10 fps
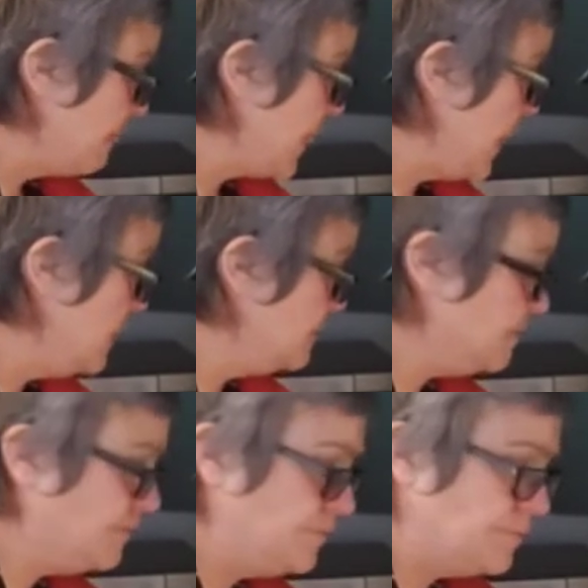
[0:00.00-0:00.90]

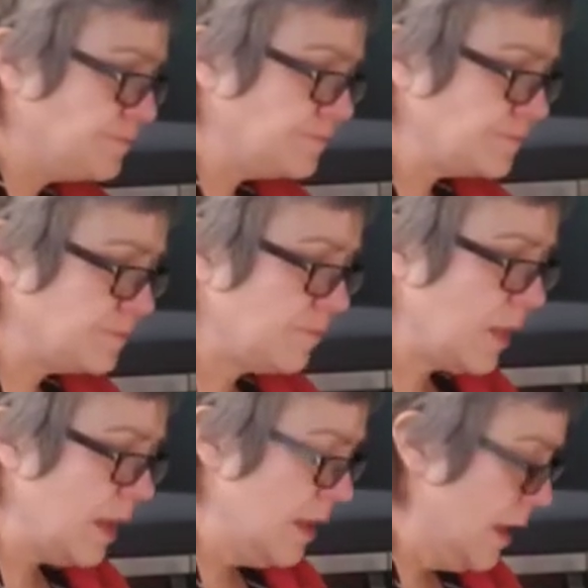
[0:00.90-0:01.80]
Hmm.
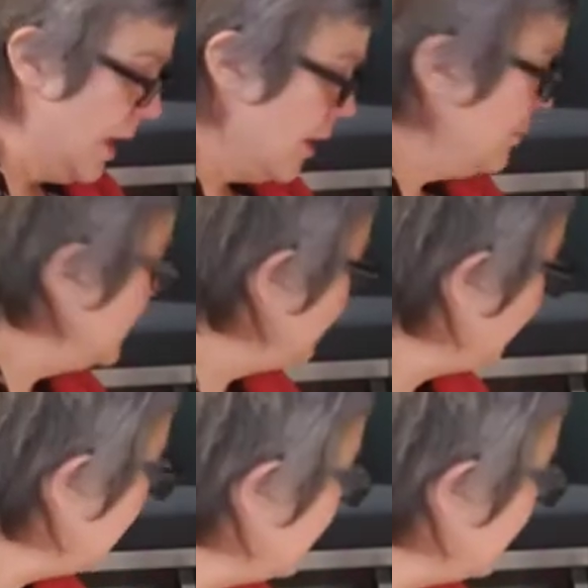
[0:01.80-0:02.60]
I almost feel